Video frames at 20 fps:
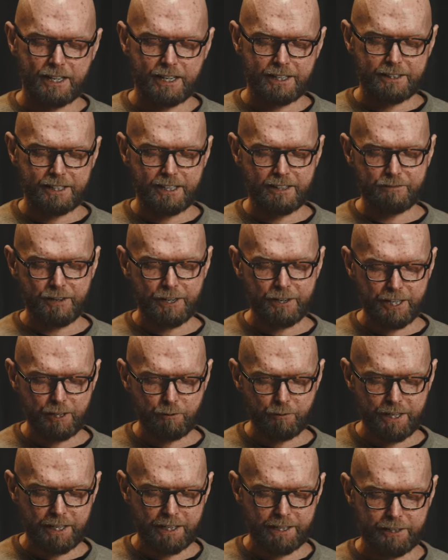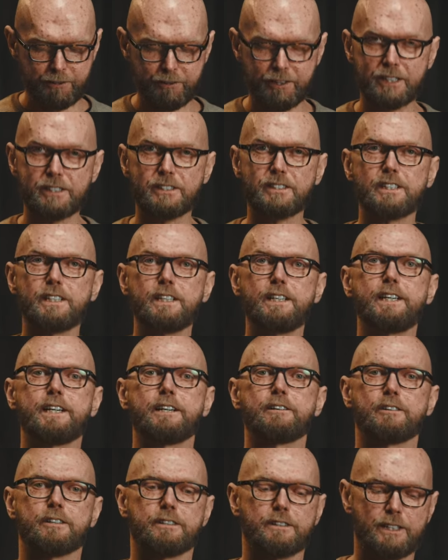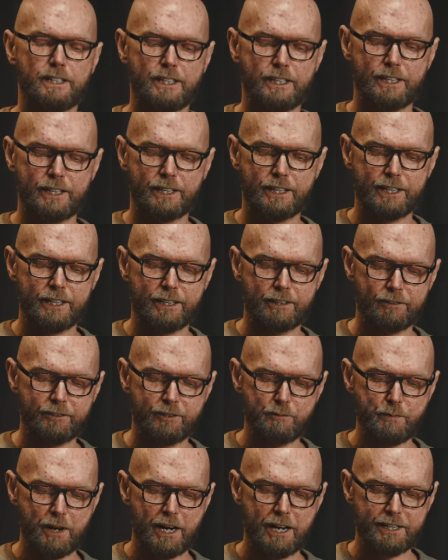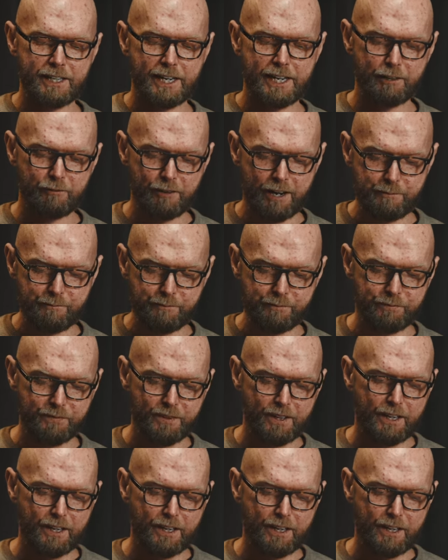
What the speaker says: and then very quickly you can see here on the bar diagram